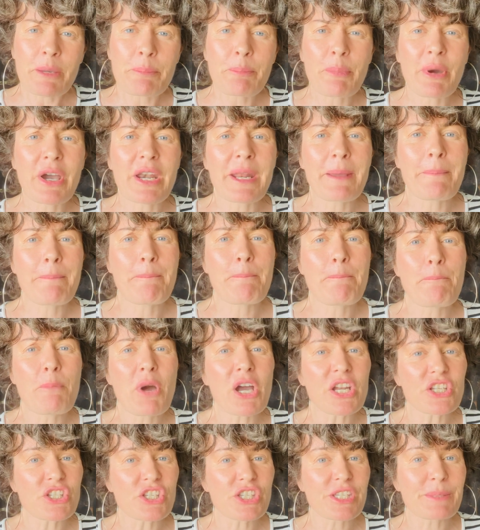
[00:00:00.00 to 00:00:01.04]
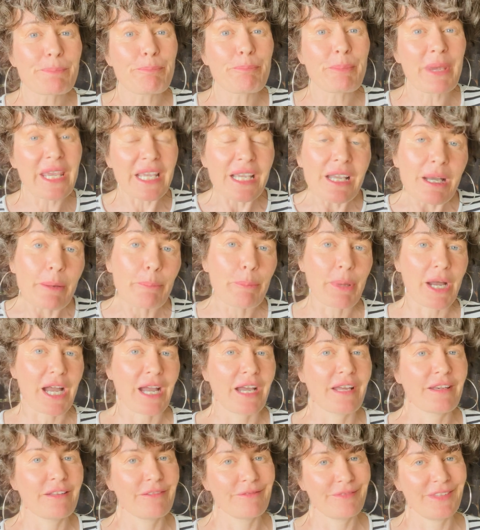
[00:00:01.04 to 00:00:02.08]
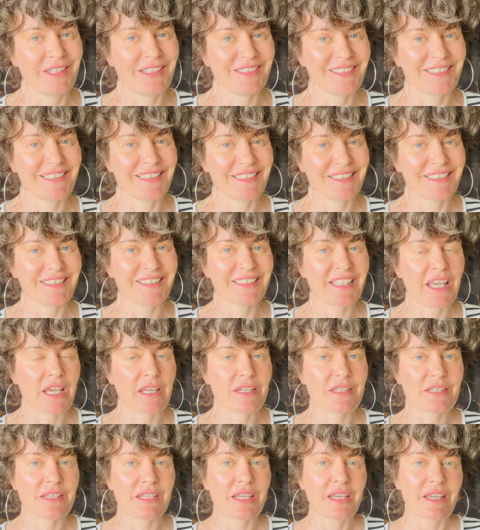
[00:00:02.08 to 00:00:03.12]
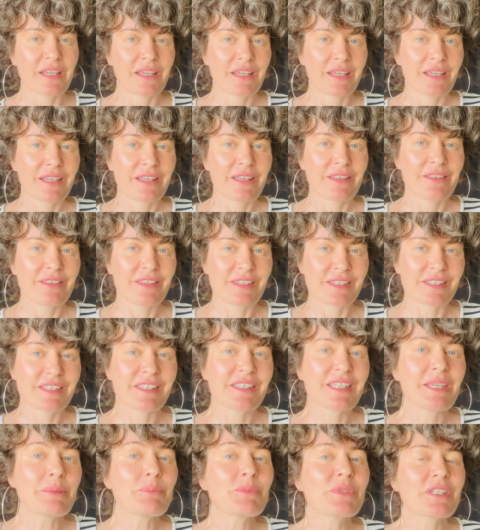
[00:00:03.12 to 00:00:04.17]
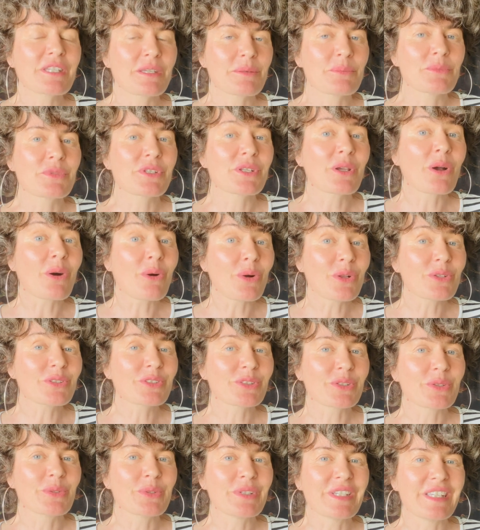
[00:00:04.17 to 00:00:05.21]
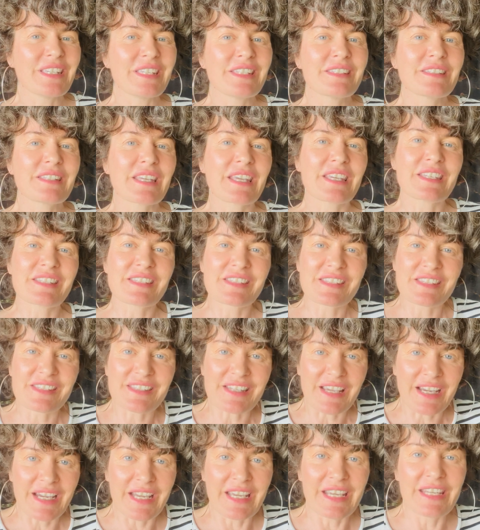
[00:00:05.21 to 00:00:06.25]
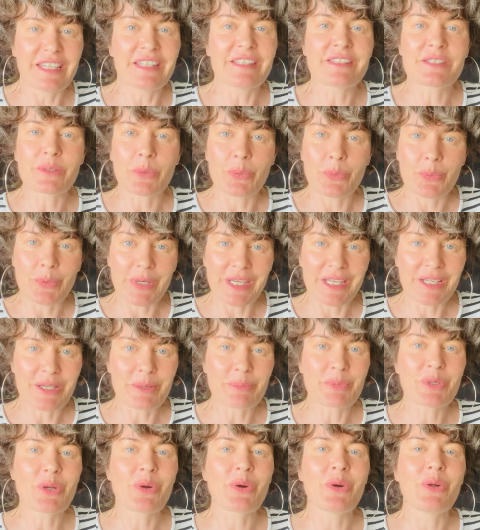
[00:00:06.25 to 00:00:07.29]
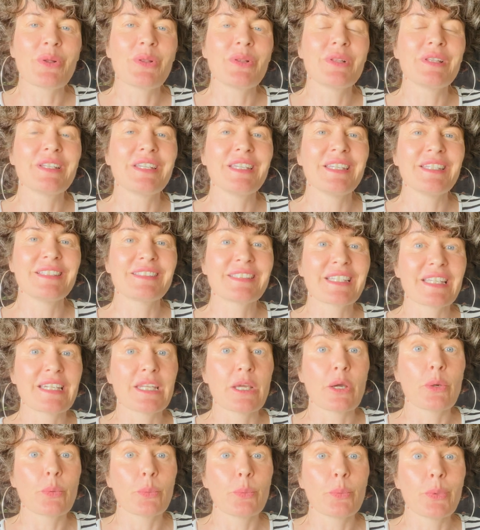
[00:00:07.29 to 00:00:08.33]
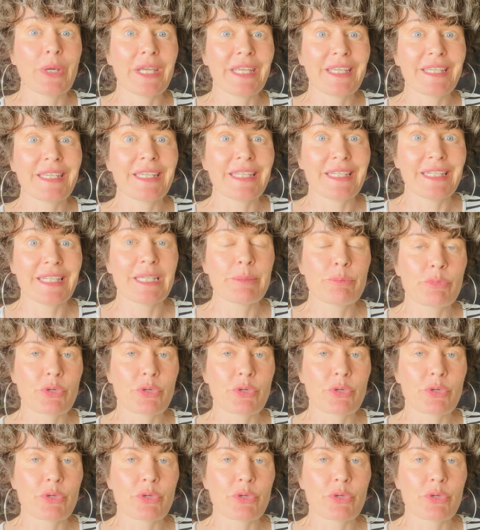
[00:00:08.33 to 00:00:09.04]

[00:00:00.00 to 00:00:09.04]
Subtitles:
But a much bigger part of this is that the symptoms also is a sign, it's a wake-up call, it's an awakening